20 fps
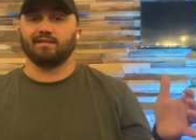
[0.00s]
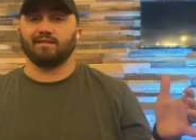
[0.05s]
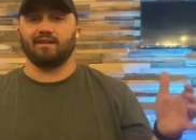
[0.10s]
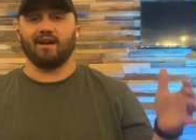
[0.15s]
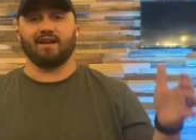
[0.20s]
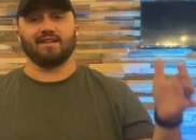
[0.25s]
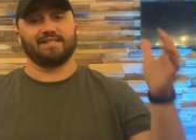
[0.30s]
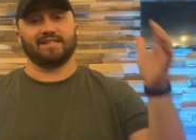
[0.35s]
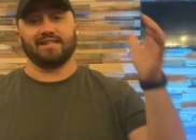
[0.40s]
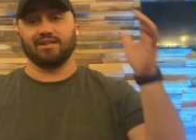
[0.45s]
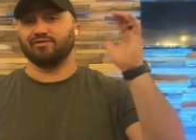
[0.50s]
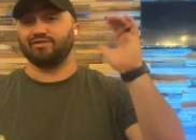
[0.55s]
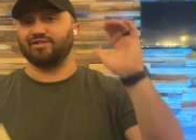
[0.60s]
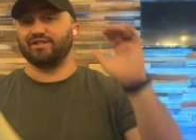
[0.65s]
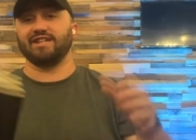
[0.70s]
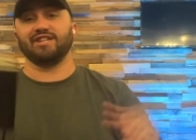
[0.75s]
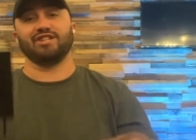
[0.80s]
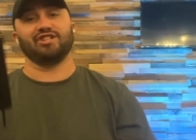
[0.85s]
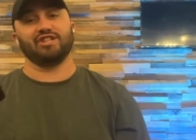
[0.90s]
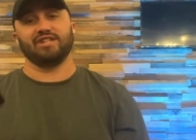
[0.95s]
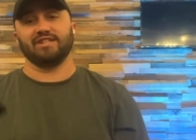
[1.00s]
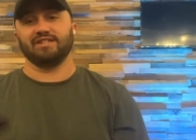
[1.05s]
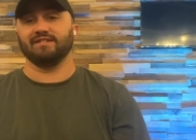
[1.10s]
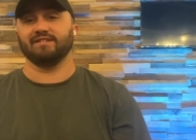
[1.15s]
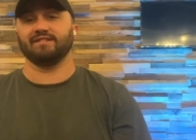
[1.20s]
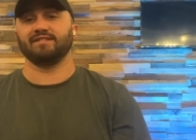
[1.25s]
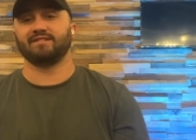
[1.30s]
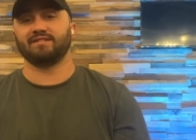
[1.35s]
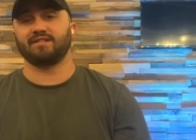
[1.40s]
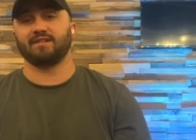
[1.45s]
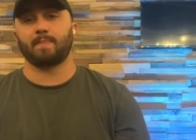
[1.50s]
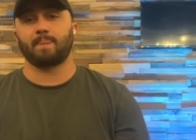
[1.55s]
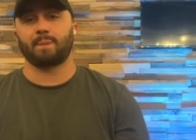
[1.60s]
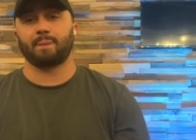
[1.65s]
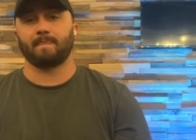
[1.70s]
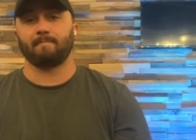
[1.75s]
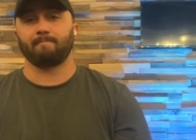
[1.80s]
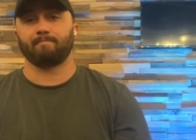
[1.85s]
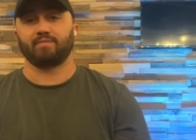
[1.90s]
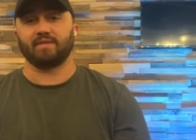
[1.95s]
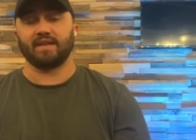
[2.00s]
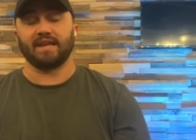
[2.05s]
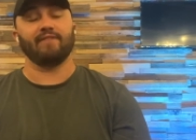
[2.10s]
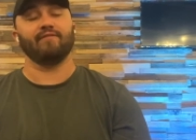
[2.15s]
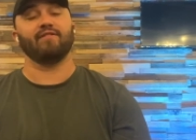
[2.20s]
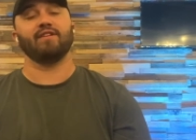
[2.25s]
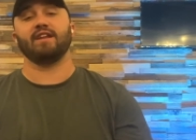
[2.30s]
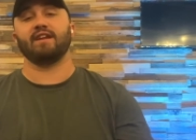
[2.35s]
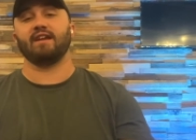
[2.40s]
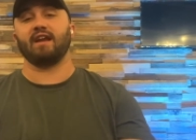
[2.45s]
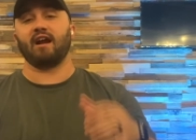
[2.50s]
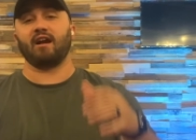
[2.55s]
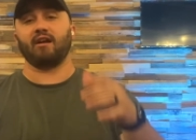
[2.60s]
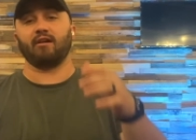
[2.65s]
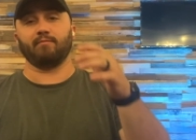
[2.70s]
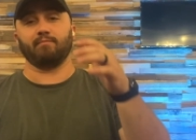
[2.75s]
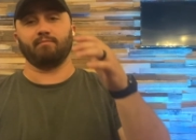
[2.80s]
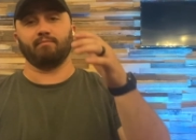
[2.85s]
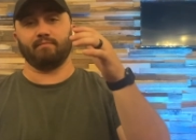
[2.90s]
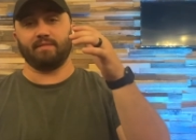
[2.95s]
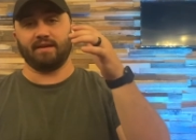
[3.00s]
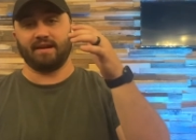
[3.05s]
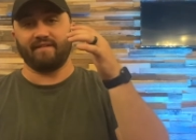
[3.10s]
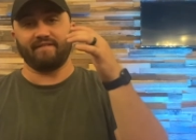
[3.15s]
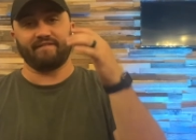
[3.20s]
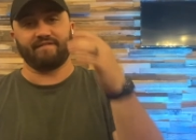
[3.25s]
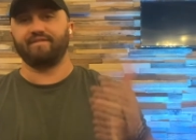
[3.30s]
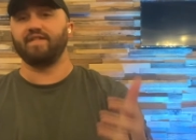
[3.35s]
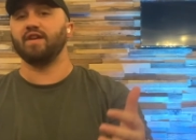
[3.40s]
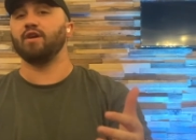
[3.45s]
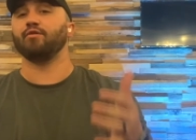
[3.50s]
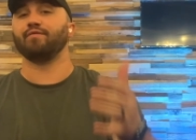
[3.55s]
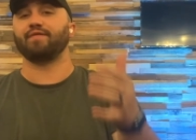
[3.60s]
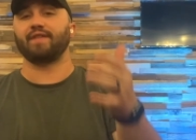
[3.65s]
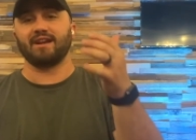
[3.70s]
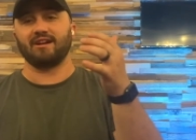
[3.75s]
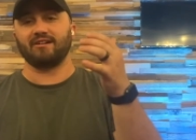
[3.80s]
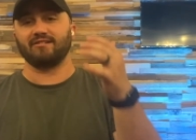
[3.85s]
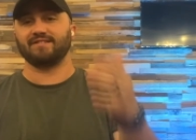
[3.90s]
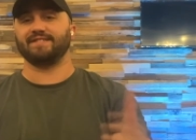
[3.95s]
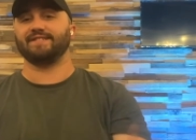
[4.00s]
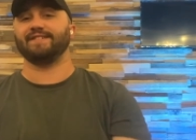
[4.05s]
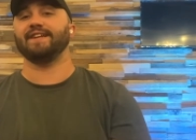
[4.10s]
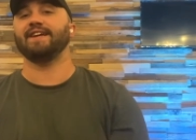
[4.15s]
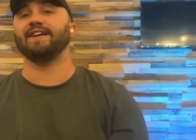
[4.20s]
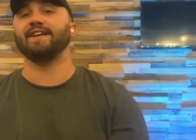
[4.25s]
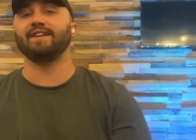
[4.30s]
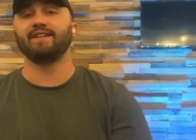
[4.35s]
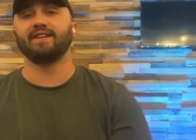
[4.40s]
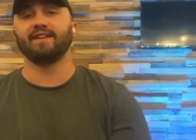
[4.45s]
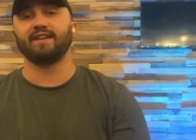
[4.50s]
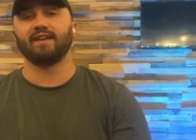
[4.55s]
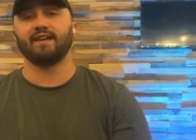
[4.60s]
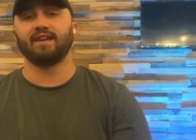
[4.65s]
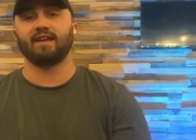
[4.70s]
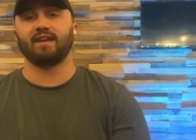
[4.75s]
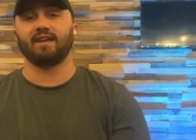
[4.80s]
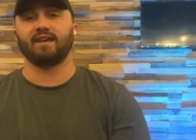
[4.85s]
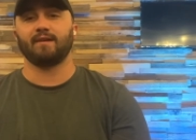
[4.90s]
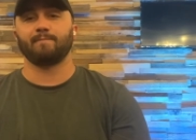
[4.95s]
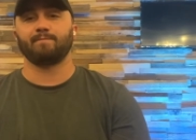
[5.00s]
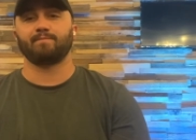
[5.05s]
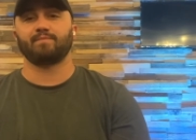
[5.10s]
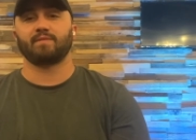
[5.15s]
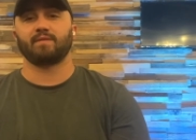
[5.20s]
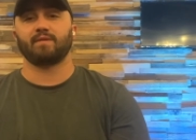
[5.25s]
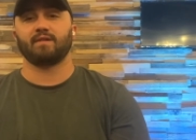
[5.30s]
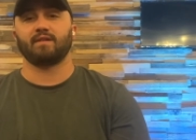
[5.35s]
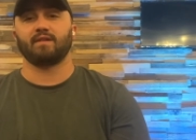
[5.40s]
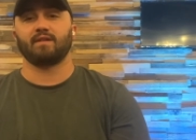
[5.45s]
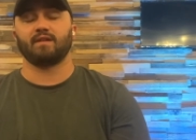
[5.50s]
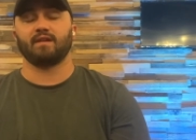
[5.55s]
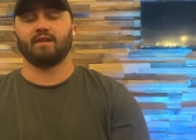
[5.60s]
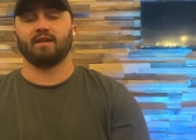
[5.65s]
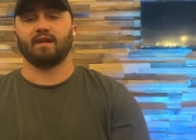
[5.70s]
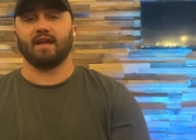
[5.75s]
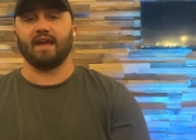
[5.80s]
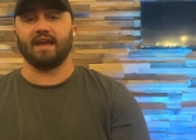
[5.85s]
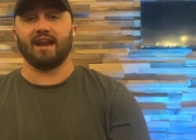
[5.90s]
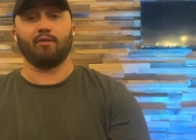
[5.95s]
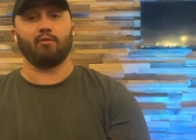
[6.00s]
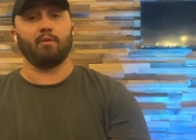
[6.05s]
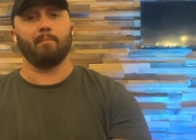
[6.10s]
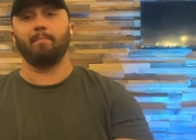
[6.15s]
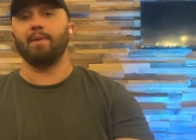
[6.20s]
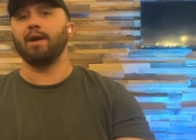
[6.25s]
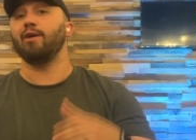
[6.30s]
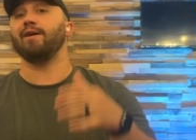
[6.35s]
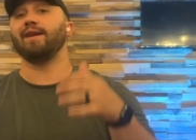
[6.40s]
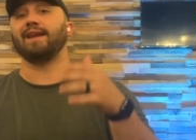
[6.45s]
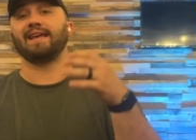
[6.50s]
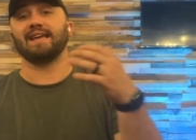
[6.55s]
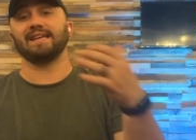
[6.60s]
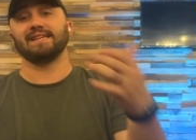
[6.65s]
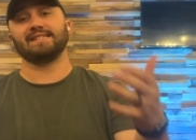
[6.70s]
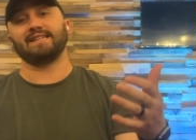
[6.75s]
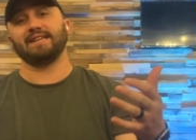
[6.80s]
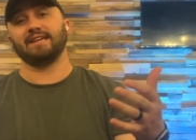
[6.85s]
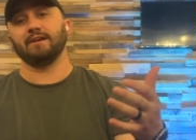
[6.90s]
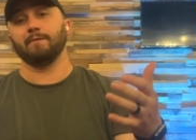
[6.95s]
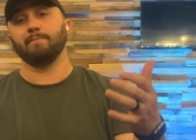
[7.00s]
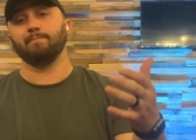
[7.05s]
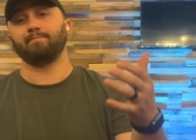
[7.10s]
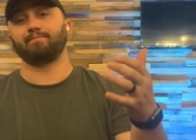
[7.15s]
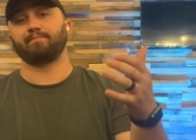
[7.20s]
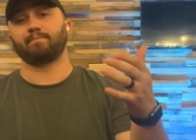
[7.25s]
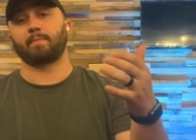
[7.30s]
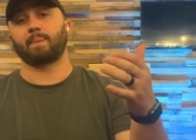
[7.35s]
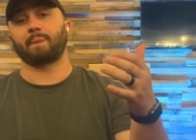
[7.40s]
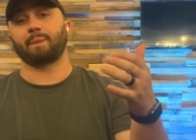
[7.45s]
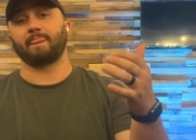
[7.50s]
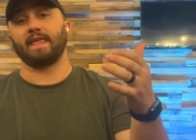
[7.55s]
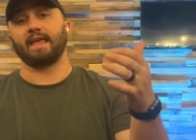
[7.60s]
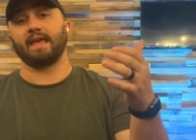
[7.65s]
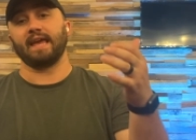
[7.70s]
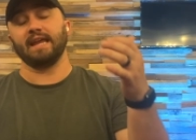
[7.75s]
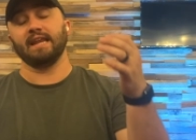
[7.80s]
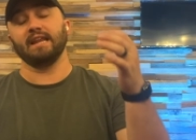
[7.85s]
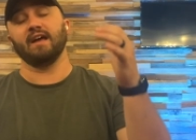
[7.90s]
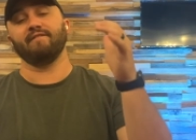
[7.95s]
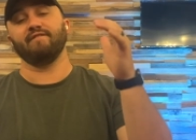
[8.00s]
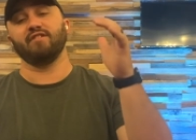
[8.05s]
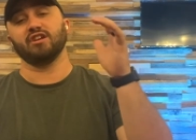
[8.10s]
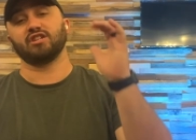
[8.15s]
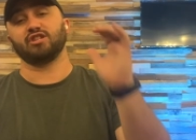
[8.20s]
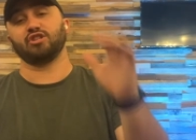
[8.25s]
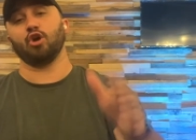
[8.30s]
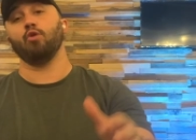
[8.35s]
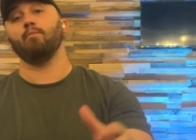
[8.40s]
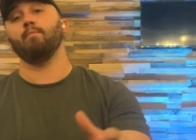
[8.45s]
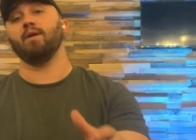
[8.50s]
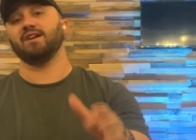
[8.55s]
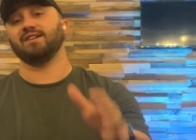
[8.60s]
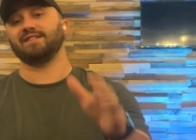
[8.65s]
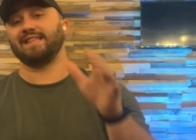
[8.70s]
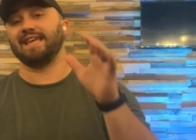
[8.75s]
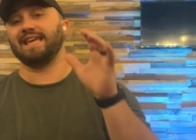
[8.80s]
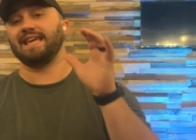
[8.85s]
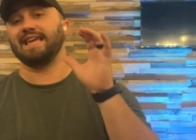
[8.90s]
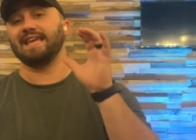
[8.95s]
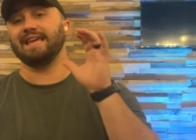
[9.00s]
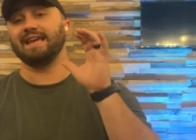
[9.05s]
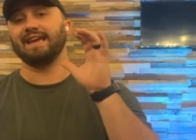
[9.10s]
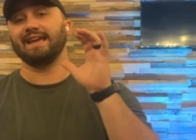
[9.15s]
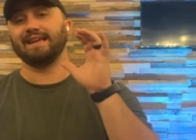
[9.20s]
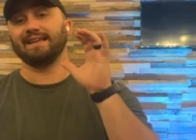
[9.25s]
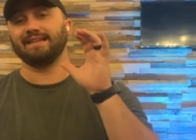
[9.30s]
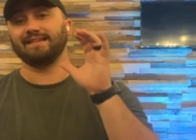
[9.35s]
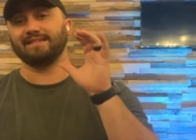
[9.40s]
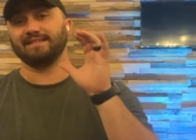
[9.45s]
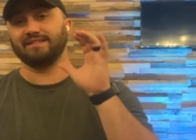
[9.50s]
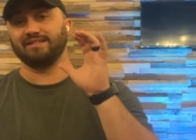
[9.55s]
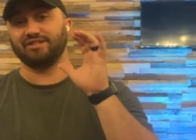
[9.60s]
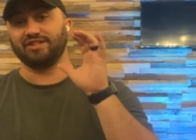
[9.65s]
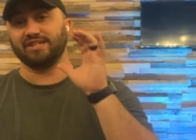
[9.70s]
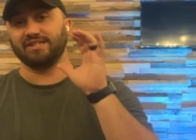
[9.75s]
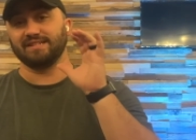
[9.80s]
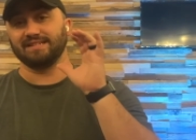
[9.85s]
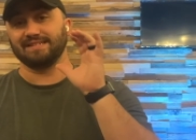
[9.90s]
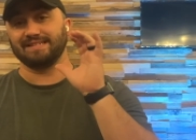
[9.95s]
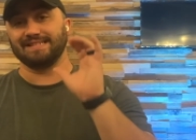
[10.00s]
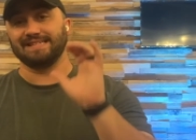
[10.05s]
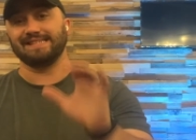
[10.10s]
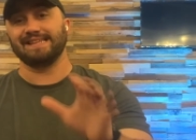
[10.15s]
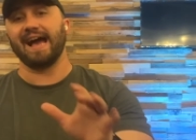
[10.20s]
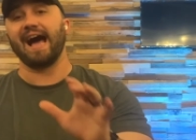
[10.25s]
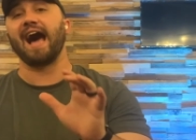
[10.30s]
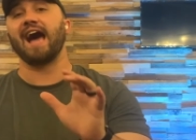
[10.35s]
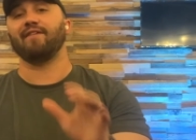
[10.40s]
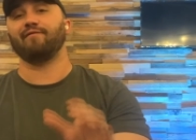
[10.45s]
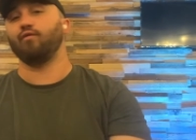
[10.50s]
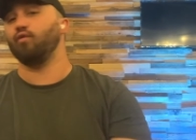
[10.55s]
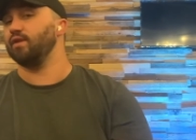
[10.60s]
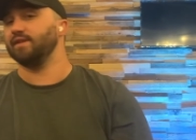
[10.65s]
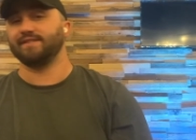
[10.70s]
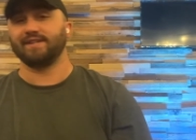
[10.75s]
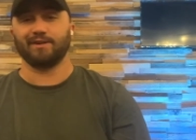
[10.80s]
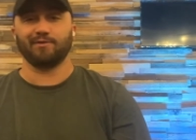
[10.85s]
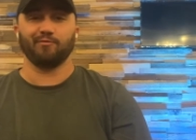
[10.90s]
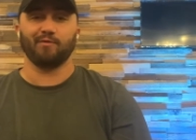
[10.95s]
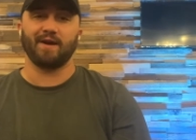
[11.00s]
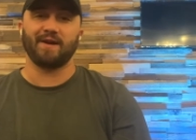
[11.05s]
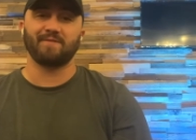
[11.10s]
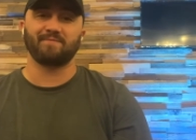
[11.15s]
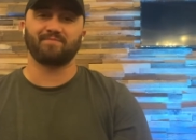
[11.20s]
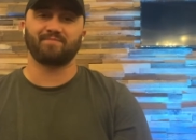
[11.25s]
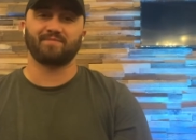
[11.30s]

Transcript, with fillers: God still sent Jesus, even in our in our filth, in our sin, in our rebellion against Him. He loved us so much that He, Jesus, died for us anyway,